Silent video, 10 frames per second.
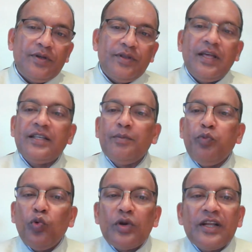that the
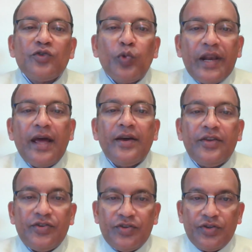Purna
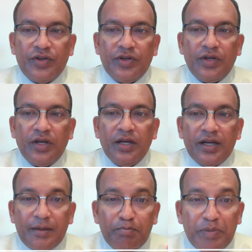Swaraj,
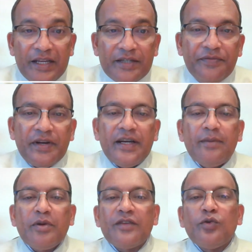complete
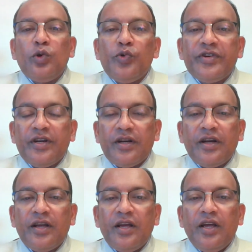freedom resolution,
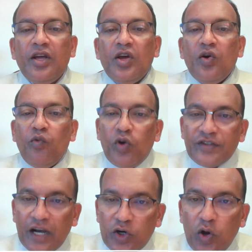
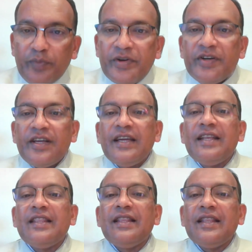was adopted
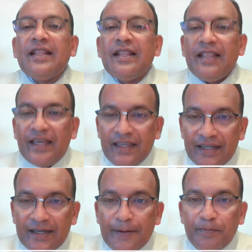in the
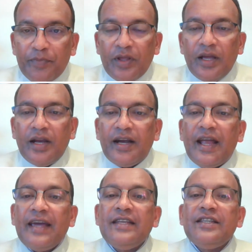year
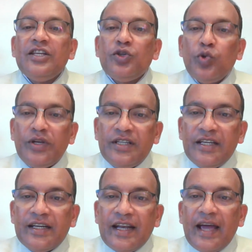
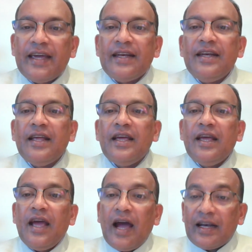1929
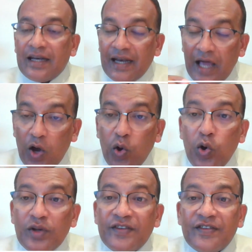at
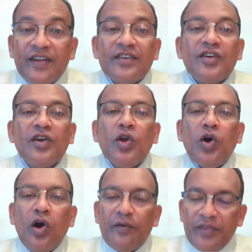Lahore session
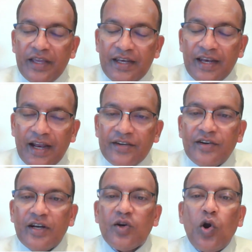of the Indian
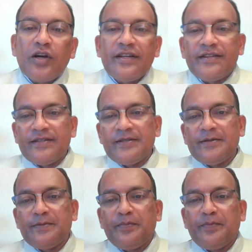National Congress.